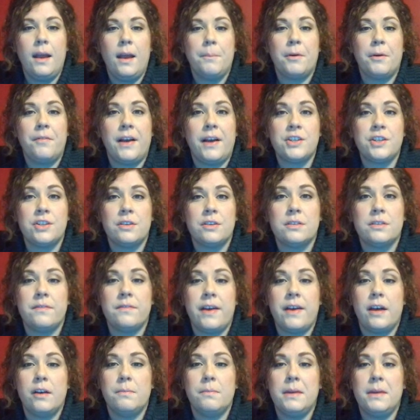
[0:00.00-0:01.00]
Professional
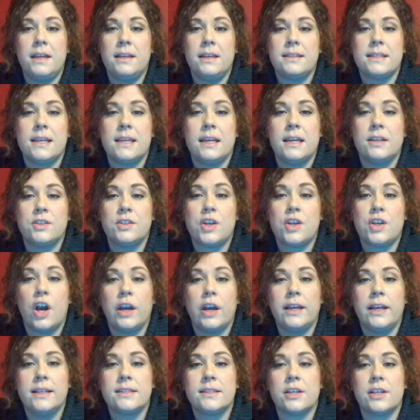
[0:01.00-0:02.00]
development
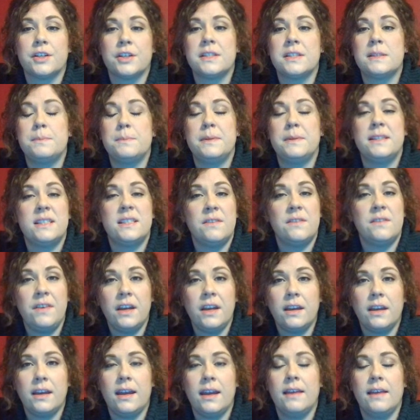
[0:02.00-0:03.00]
targets are
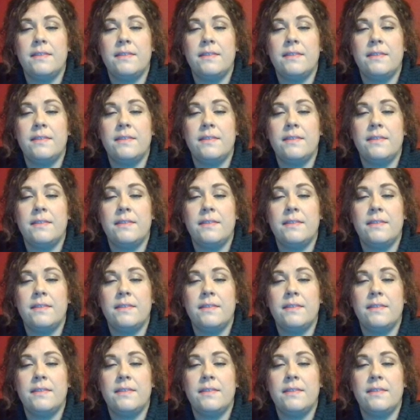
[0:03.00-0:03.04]
specific